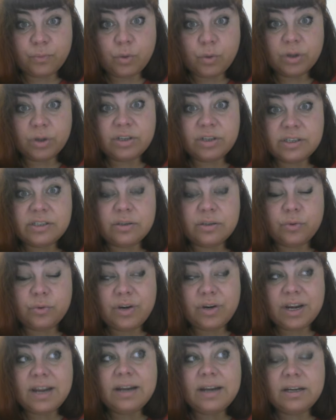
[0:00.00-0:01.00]
what is
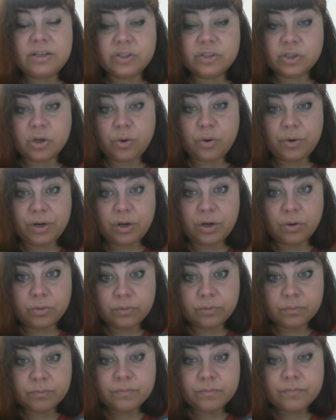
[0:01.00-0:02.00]
really is going
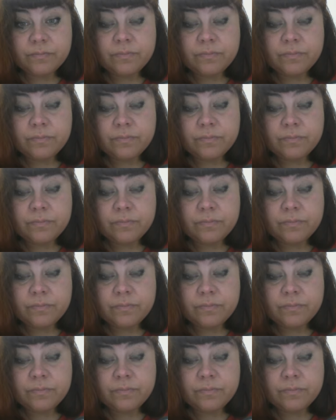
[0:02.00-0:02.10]
on.